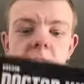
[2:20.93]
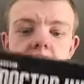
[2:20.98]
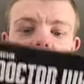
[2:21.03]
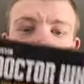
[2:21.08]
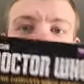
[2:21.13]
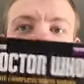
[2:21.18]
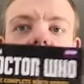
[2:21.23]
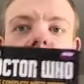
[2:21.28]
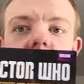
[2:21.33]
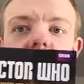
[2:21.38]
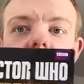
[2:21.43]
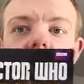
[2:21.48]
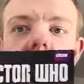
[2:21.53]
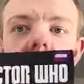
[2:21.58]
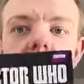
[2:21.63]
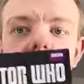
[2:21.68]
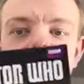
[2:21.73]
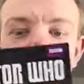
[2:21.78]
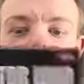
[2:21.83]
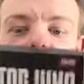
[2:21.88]
So,
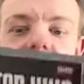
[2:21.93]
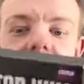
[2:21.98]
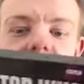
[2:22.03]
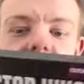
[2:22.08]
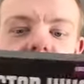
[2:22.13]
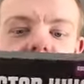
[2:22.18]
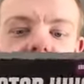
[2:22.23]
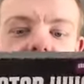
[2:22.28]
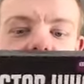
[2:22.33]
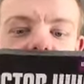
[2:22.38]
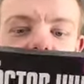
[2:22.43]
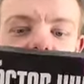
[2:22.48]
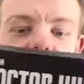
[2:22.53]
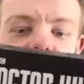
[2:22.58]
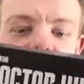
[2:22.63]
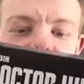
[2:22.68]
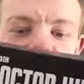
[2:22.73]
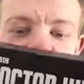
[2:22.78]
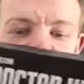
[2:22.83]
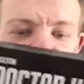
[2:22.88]
yes,
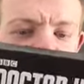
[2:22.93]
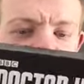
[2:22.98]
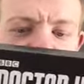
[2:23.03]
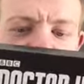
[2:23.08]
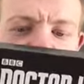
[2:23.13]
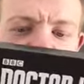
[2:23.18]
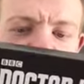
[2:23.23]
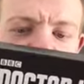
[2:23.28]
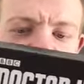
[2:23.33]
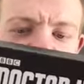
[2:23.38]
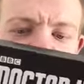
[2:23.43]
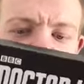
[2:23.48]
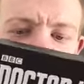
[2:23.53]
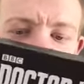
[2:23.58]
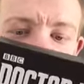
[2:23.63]
and then,